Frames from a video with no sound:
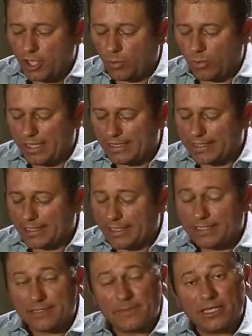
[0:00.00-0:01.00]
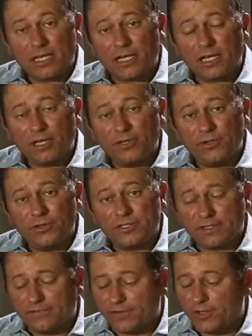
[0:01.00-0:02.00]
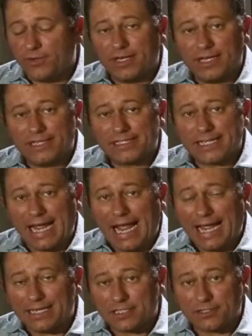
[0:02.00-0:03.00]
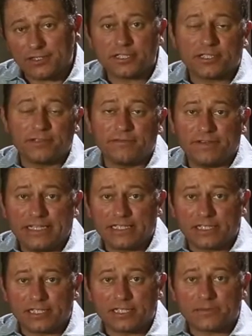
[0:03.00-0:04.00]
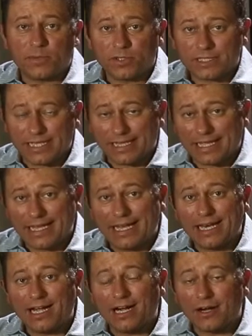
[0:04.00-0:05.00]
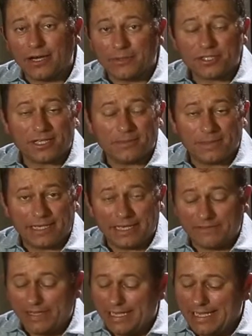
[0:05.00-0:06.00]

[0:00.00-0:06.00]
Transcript: with an item that includes a few nights at Christo Visa's spot in the Kalahari, which I believe